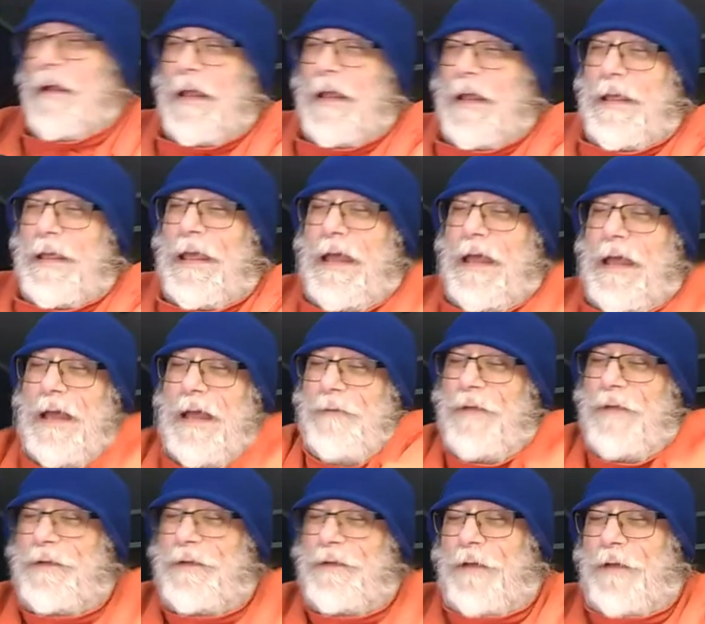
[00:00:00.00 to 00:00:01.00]
Yeah, I
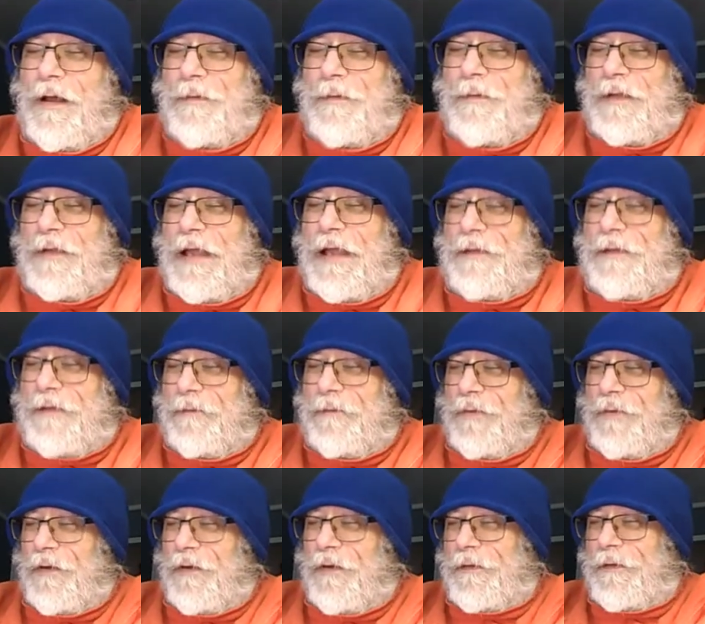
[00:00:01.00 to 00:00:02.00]
read Tom Clancy
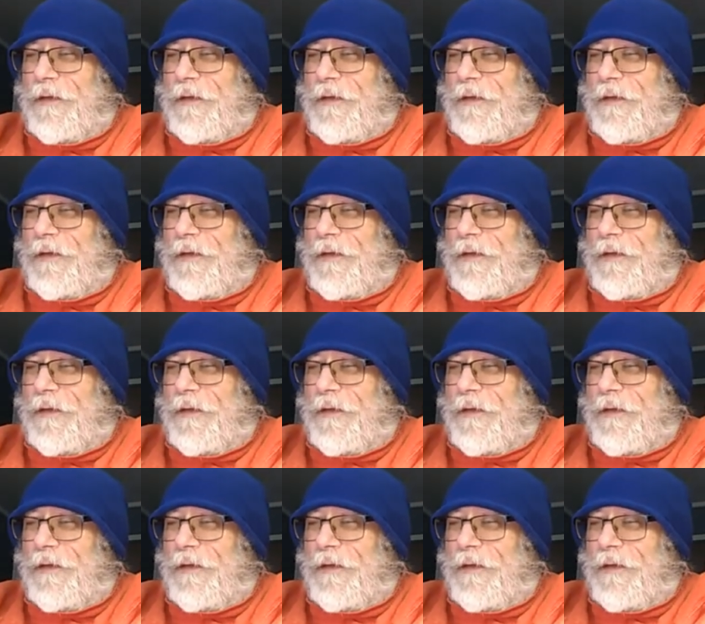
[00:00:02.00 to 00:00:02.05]
books.